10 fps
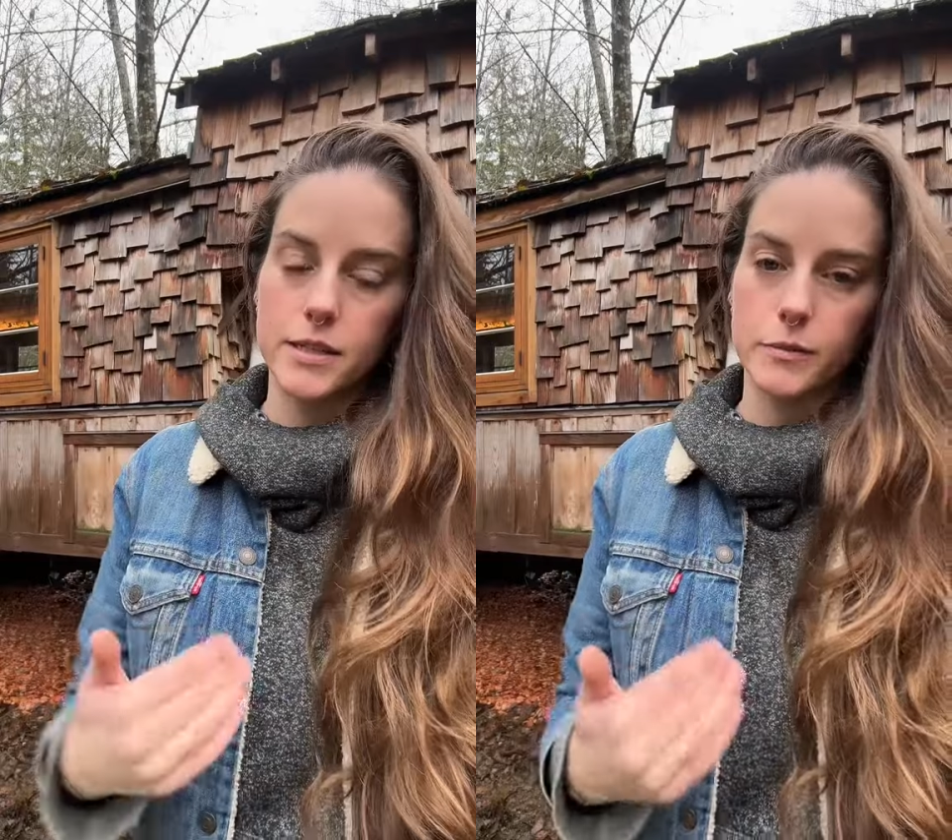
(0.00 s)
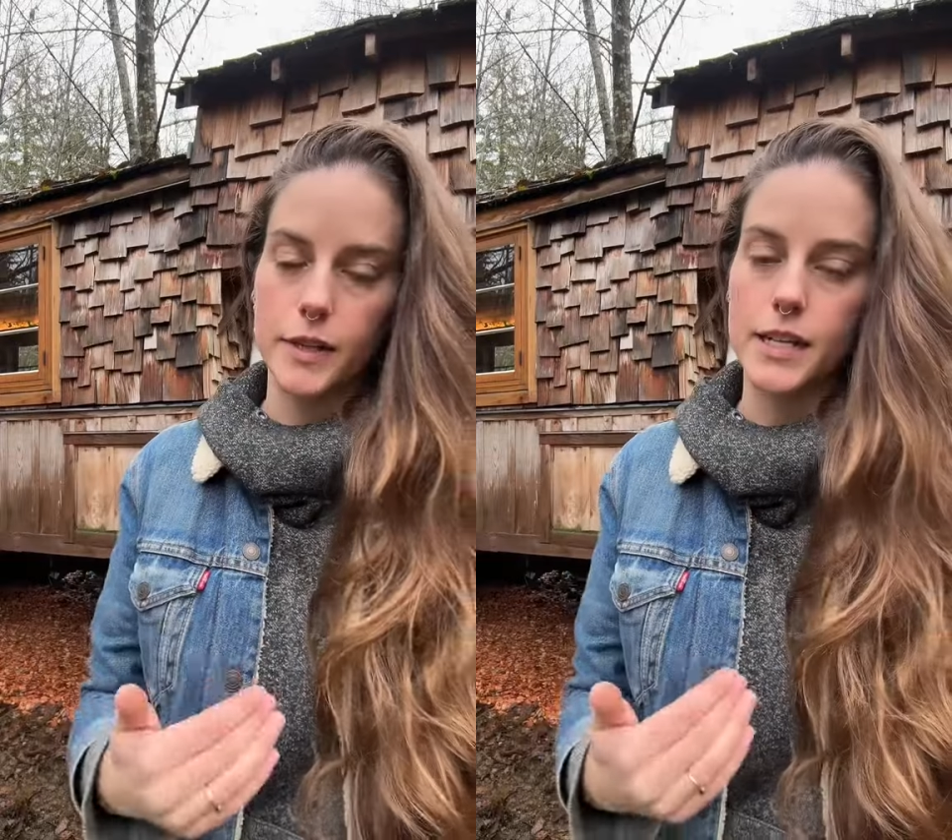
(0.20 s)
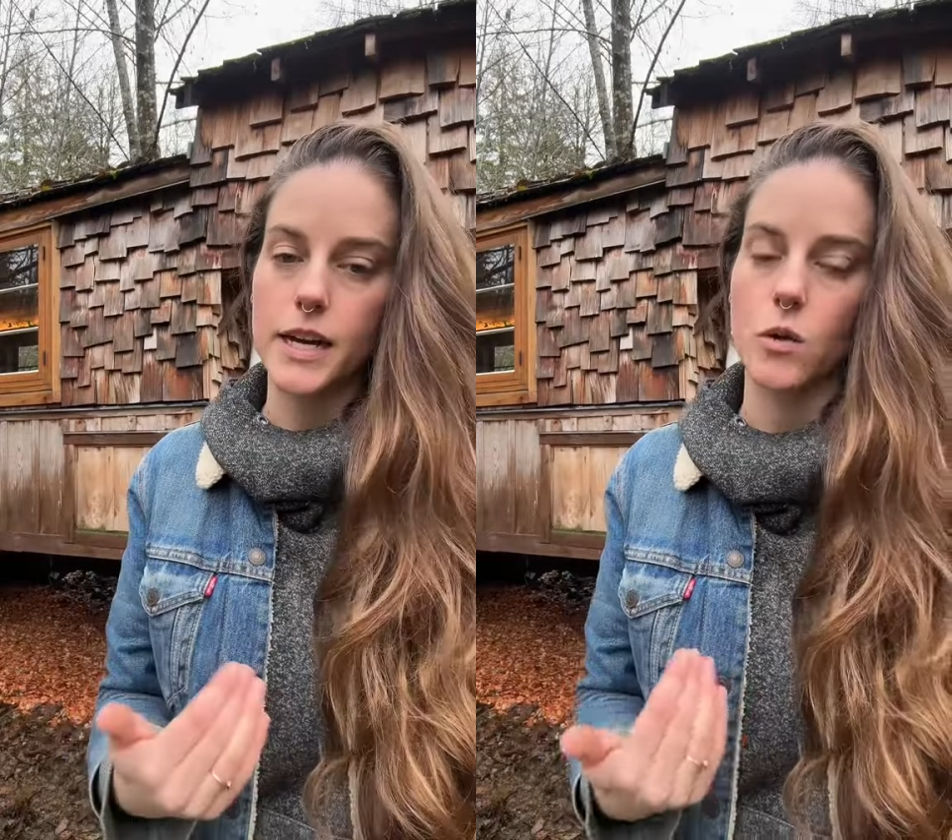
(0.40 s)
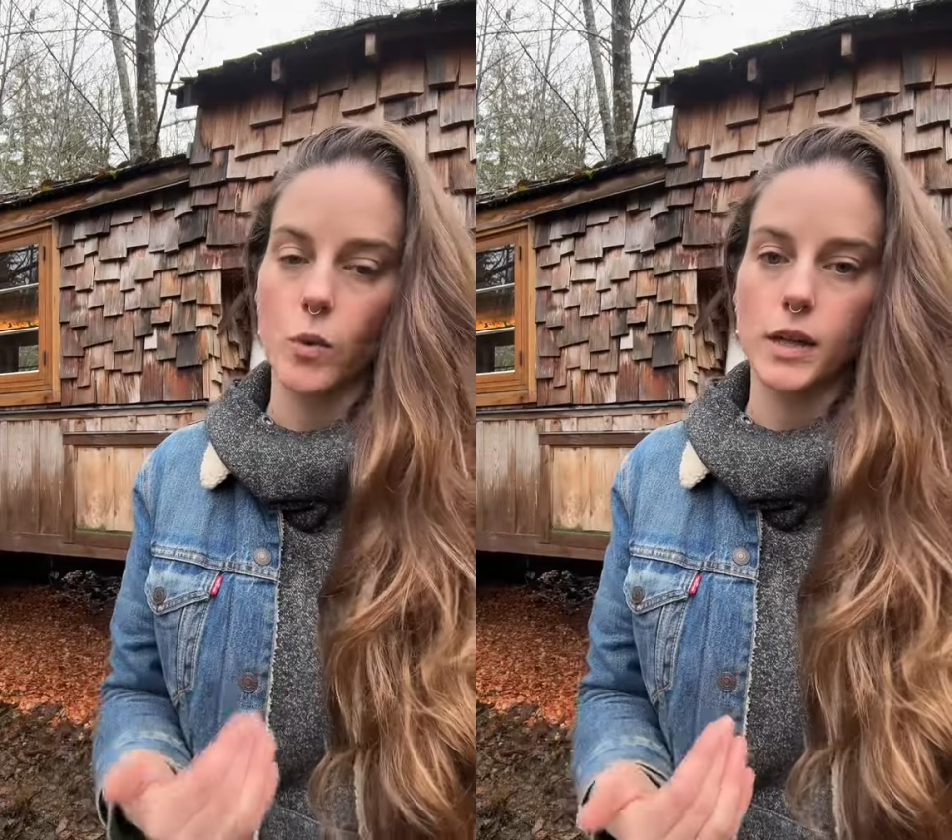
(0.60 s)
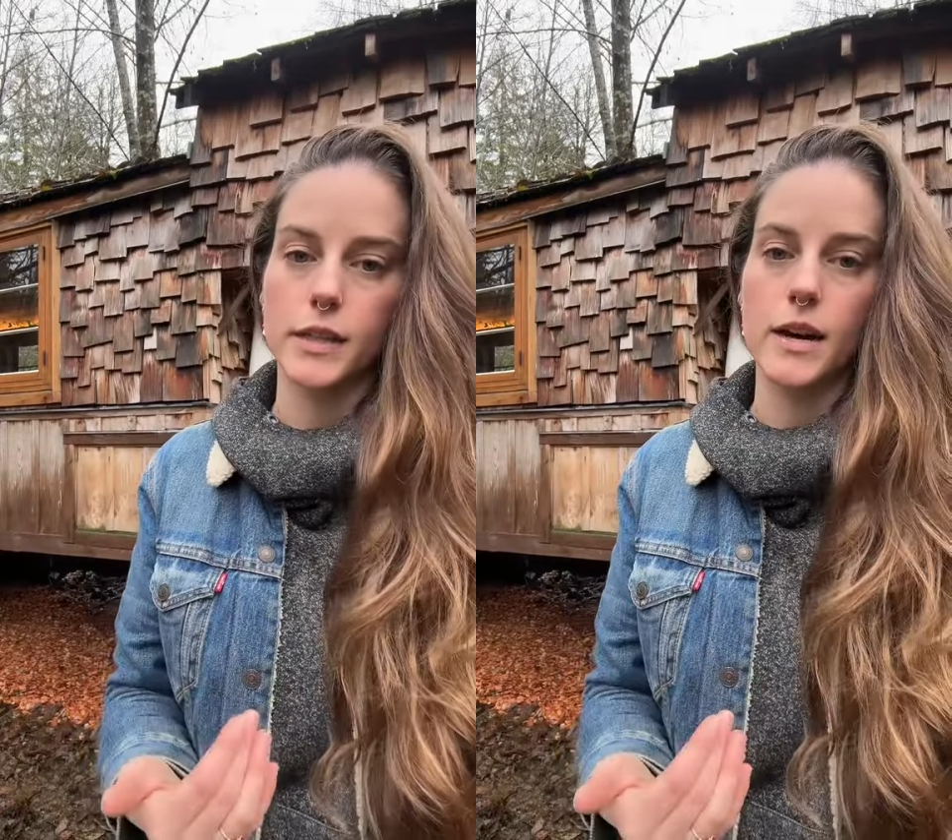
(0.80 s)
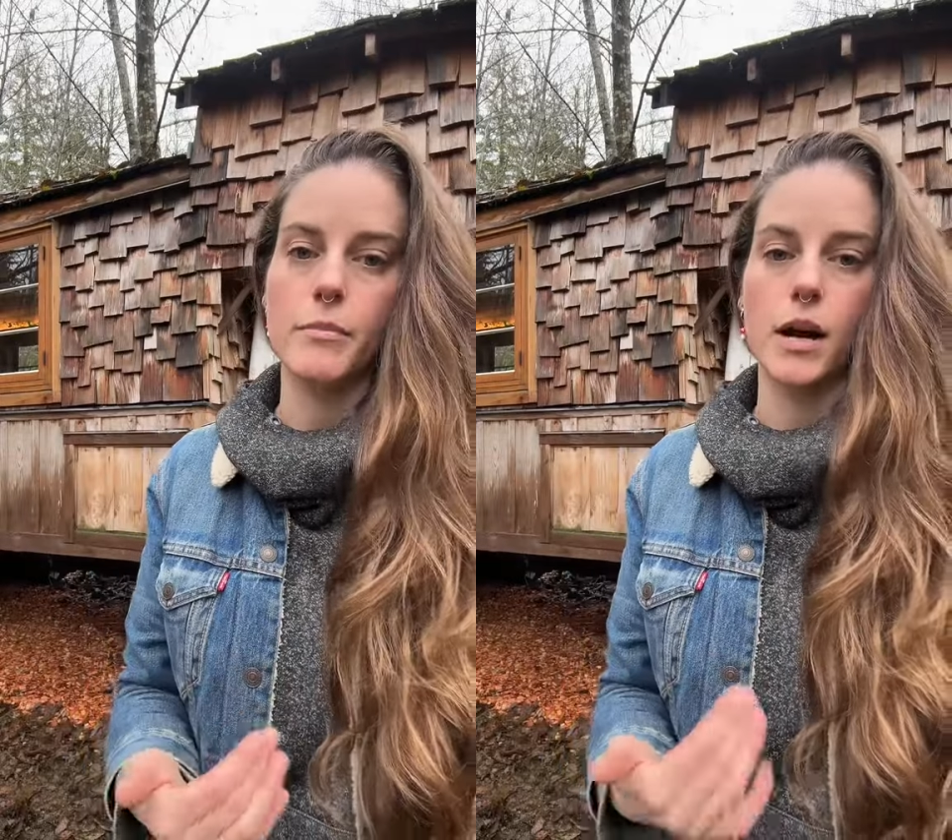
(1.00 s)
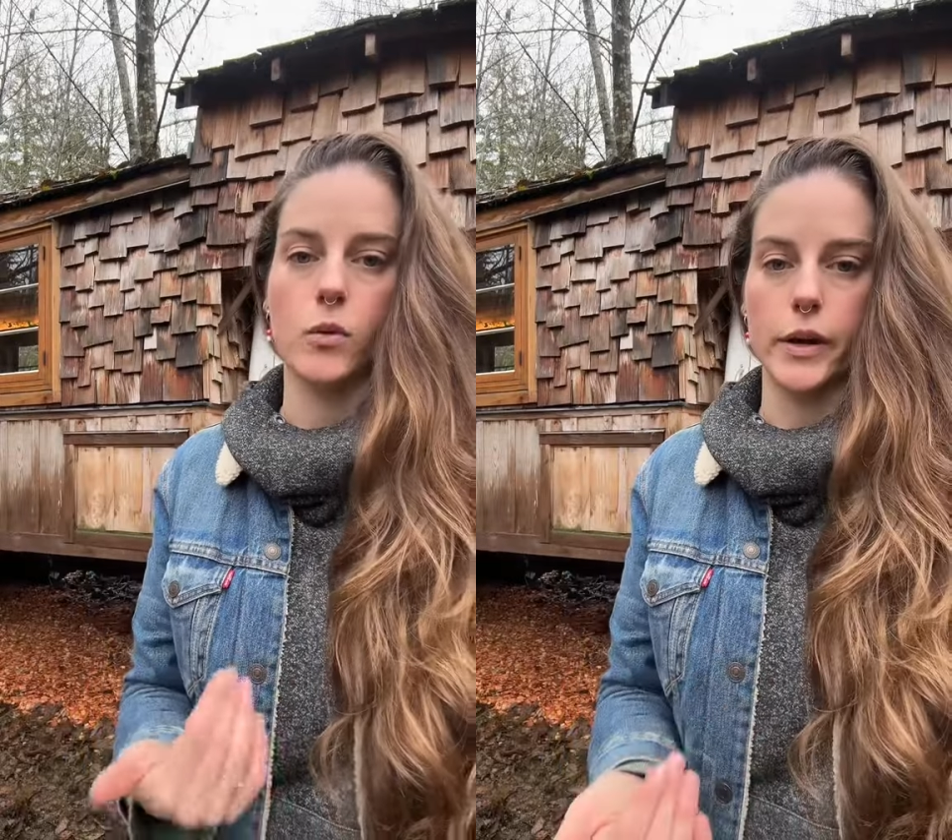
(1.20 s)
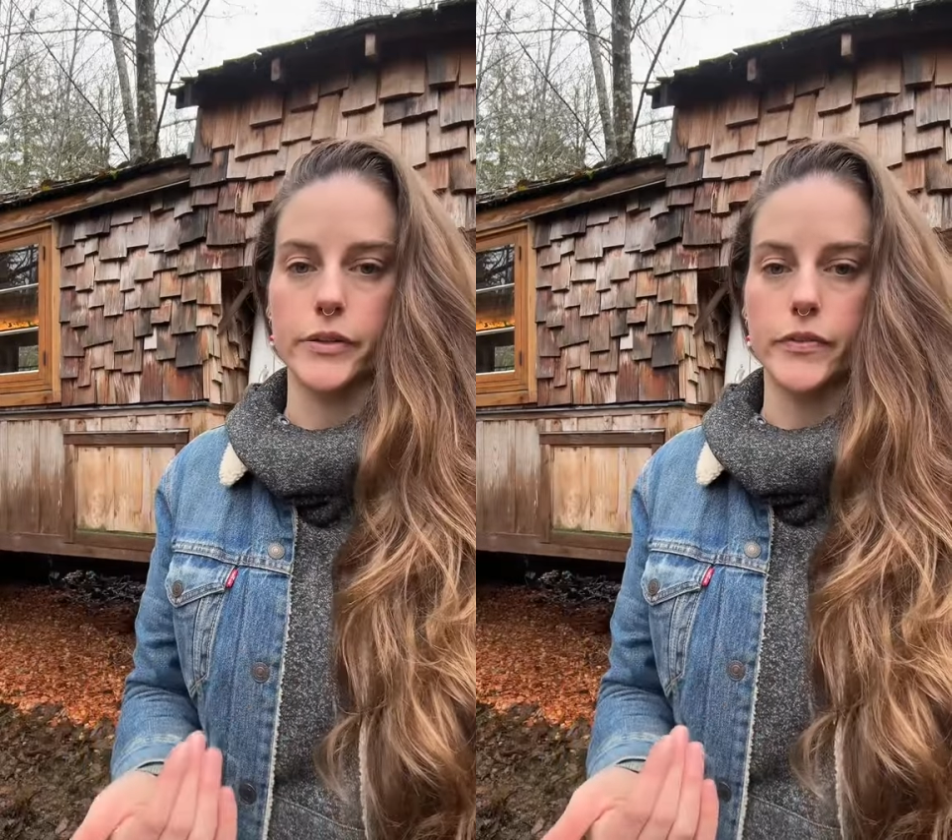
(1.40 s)
flat deck welded up by a
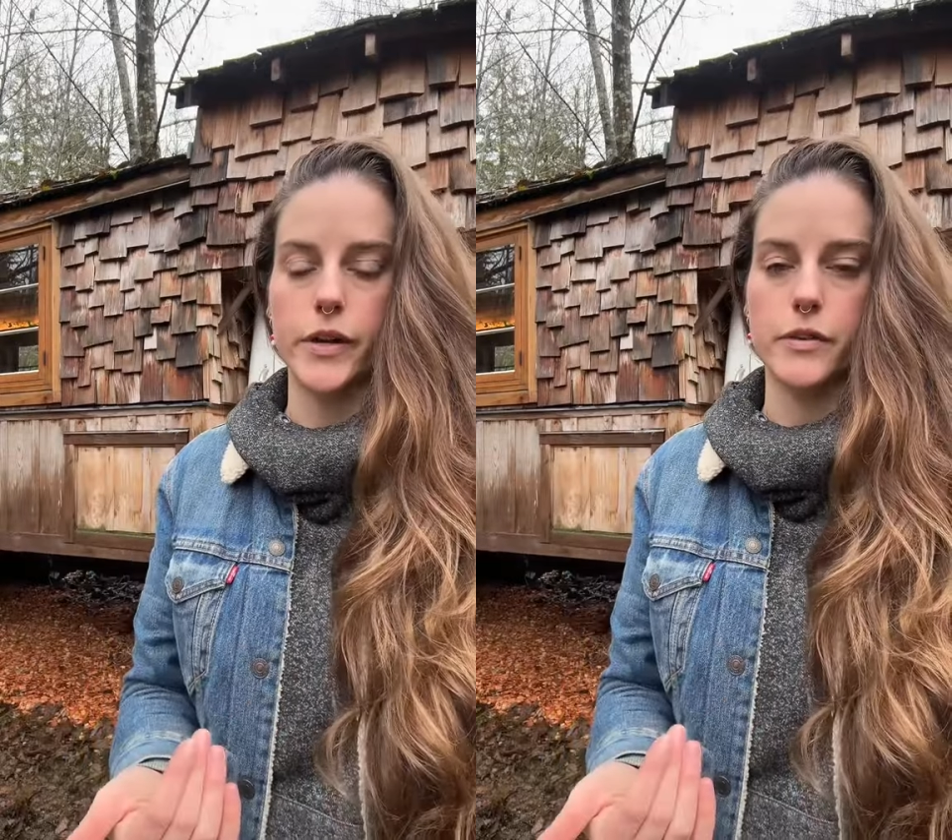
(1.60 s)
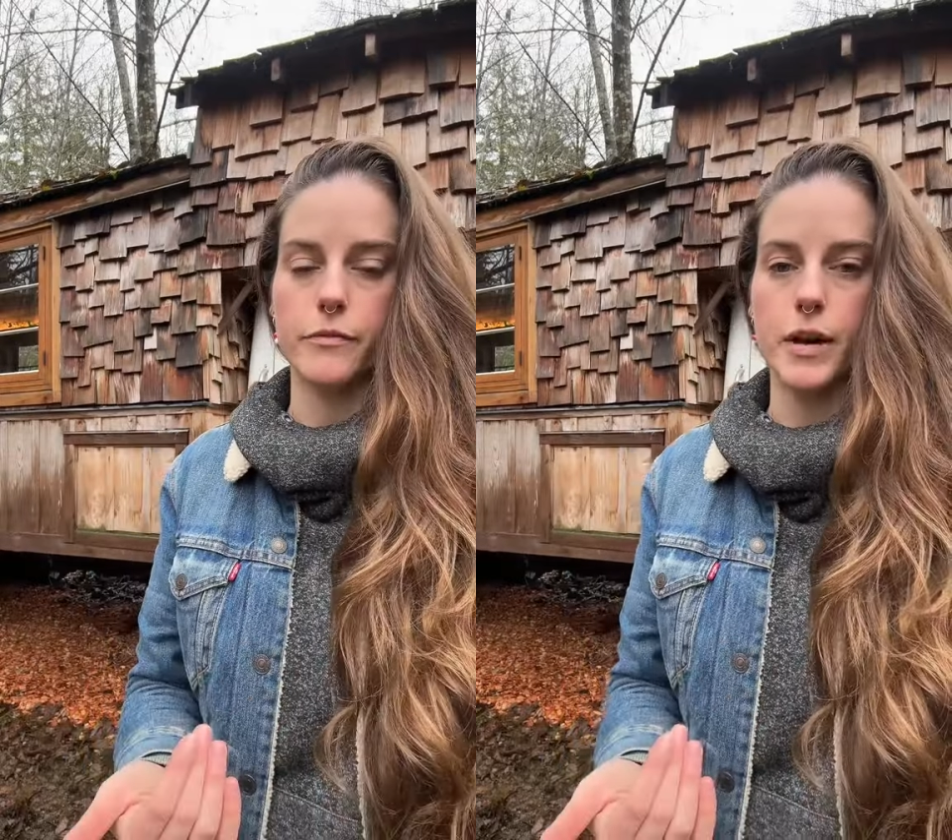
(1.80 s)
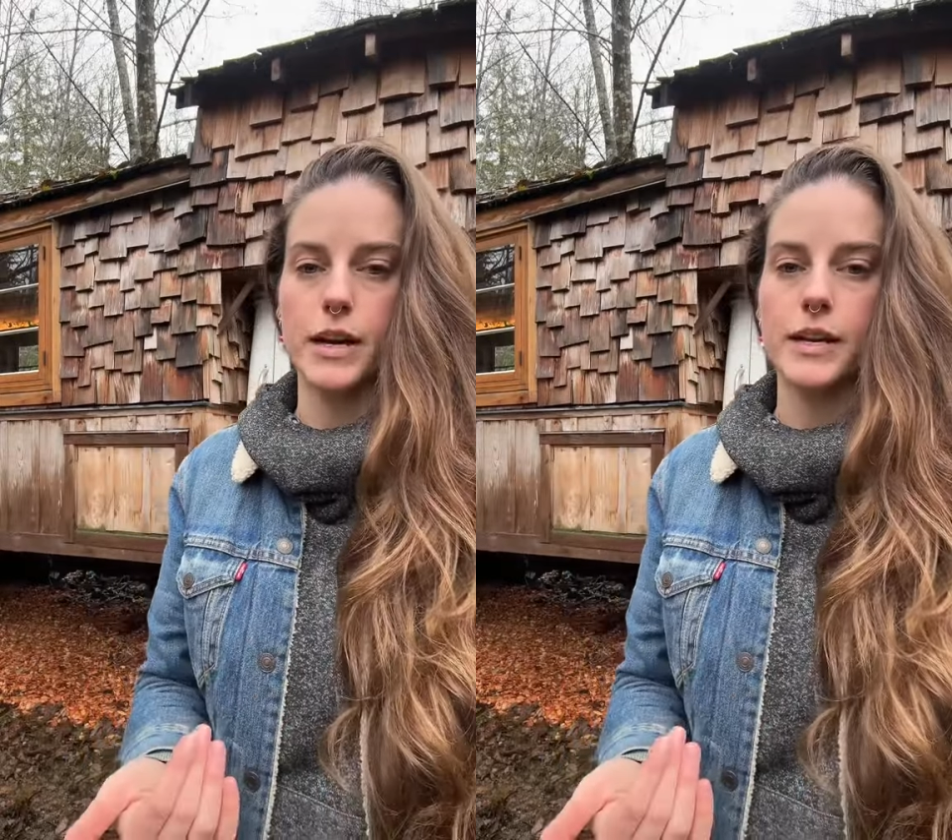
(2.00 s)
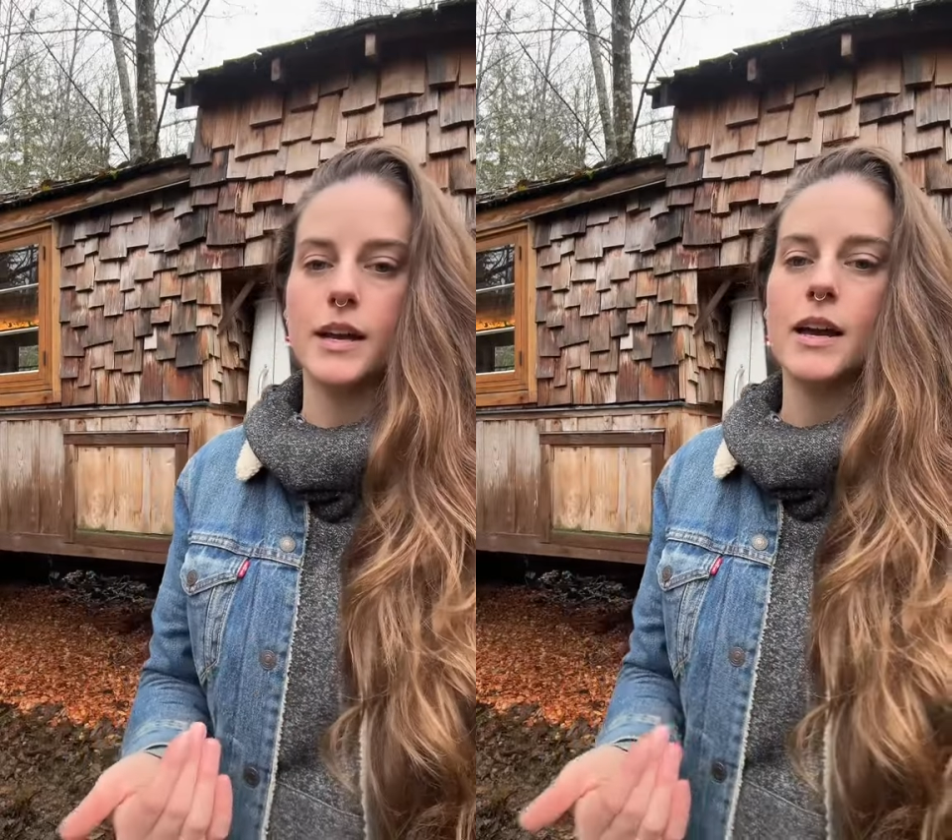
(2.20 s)
welder friend of mine,